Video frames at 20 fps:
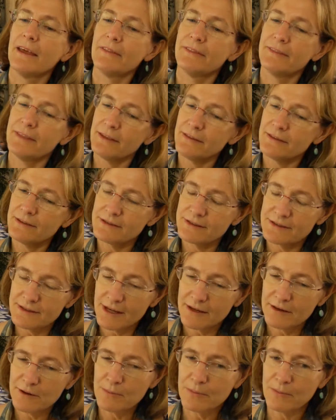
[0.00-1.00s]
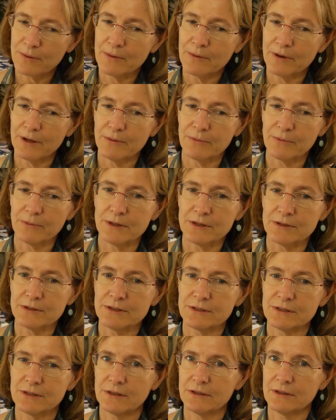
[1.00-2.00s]
Then the second point
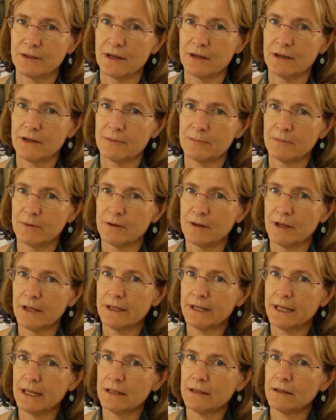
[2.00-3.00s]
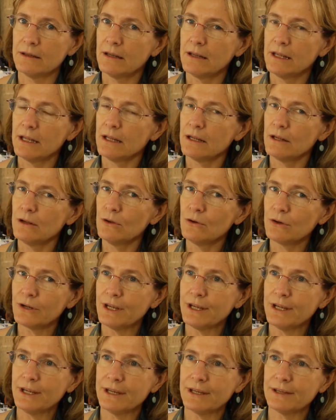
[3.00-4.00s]
was, again,
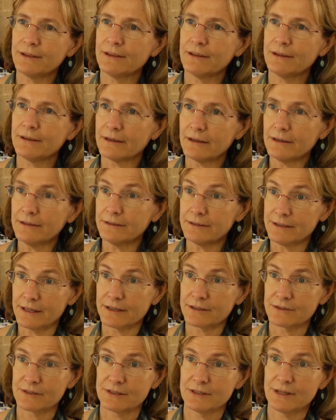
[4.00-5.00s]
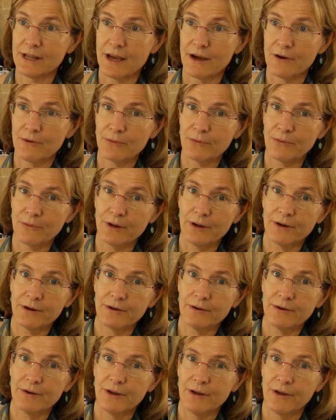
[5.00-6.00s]
looking at the context now
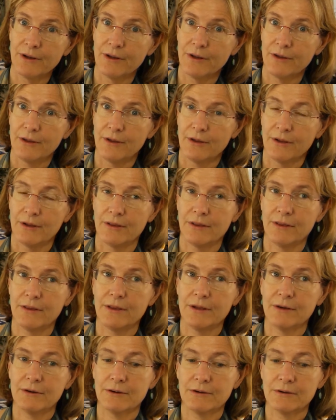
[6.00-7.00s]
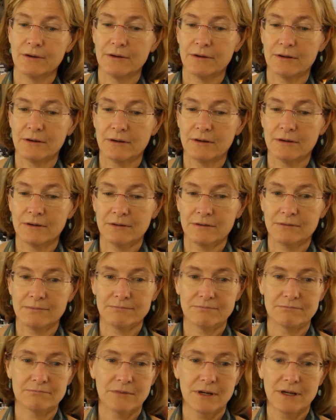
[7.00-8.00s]
where there are
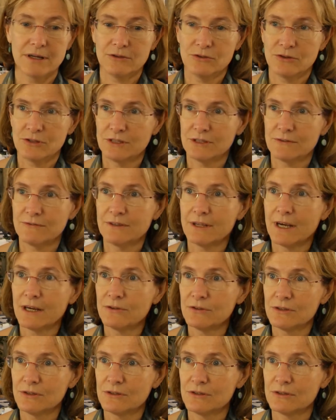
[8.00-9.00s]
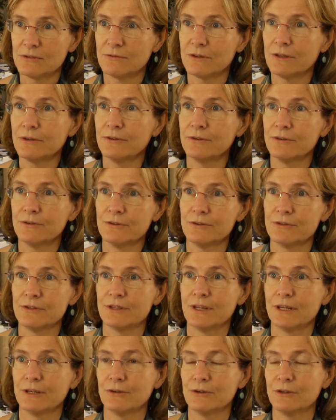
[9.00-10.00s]
hundreds of thousands of
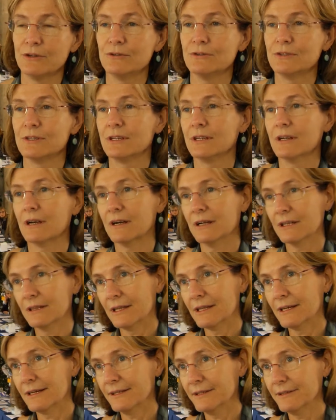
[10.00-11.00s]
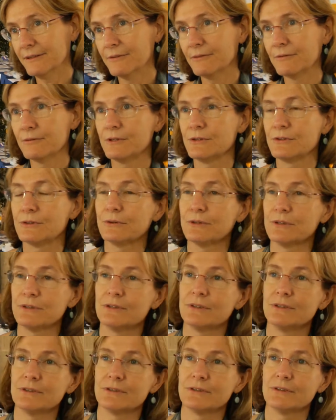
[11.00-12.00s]
learners that are using online
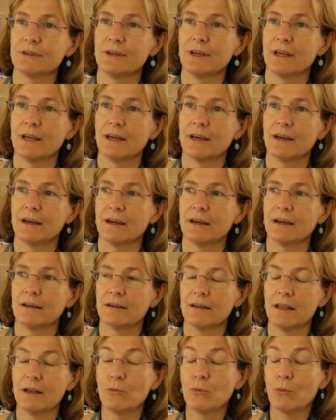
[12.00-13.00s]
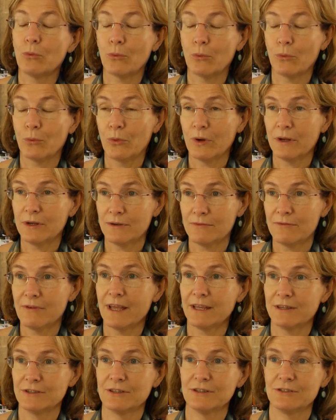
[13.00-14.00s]
resources, and what
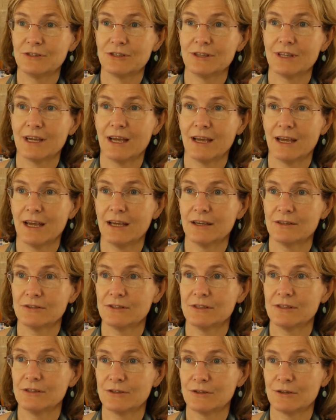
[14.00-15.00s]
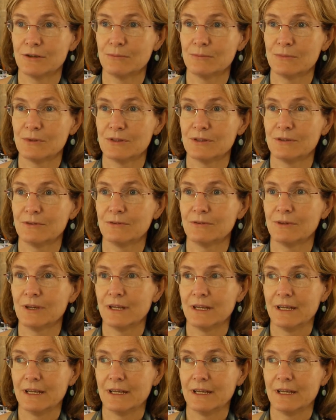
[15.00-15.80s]
advantage that has in terms of